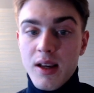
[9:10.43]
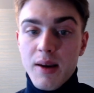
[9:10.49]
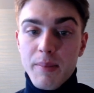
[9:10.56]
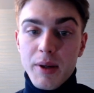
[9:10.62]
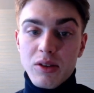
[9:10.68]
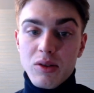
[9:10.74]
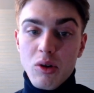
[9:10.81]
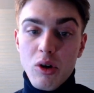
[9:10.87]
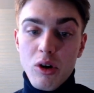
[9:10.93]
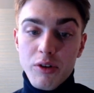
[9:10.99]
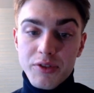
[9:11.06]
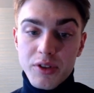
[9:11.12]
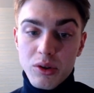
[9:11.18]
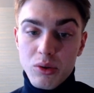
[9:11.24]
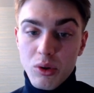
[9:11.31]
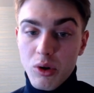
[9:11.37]
but
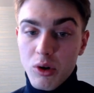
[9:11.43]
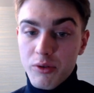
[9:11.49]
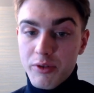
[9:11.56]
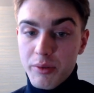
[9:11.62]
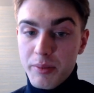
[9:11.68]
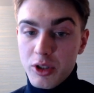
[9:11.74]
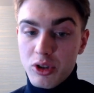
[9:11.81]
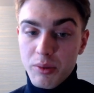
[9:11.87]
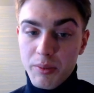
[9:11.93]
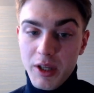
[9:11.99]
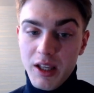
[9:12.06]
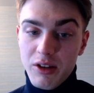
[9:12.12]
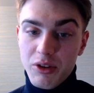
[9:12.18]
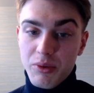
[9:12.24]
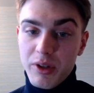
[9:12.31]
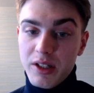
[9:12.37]
often to go for bishop
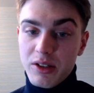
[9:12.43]
e3.